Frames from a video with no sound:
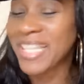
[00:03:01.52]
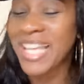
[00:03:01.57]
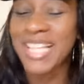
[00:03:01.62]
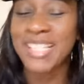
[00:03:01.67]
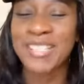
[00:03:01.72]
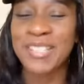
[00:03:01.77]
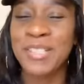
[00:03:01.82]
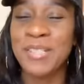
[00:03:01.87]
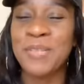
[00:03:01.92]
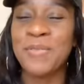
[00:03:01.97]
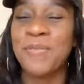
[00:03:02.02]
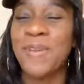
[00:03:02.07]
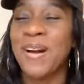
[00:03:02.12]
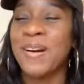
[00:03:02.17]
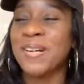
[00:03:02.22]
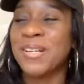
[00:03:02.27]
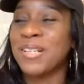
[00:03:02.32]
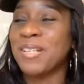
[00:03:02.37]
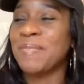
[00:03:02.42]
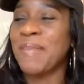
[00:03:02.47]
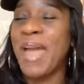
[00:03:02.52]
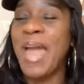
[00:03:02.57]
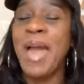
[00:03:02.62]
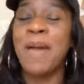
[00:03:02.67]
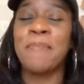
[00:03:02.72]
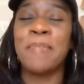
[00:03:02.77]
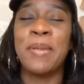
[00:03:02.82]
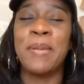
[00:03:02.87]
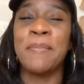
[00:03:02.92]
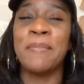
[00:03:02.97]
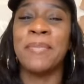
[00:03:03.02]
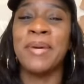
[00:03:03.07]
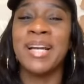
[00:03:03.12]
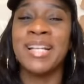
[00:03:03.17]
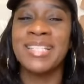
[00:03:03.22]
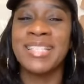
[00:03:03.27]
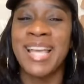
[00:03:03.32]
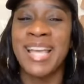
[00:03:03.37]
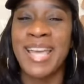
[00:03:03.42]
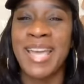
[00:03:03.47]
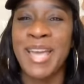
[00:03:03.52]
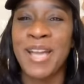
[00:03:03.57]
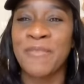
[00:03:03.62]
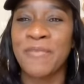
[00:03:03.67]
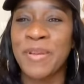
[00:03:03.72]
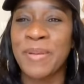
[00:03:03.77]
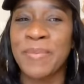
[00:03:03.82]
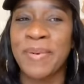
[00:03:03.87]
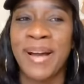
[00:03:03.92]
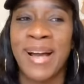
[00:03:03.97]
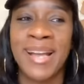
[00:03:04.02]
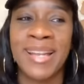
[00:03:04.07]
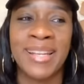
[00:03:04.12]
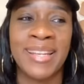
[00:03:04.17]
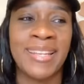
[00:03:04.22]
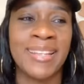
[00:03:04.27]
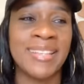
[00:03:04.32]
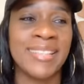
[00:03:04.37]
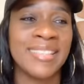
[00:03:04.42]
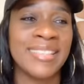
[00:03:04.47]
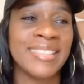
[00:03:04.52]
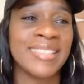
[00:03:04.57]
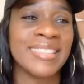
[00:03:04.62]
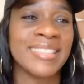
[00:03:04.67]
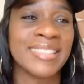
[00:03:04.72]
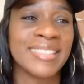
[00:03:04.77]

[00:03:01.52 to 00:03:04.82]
bless you. Welcome. Happy Monday, everybody.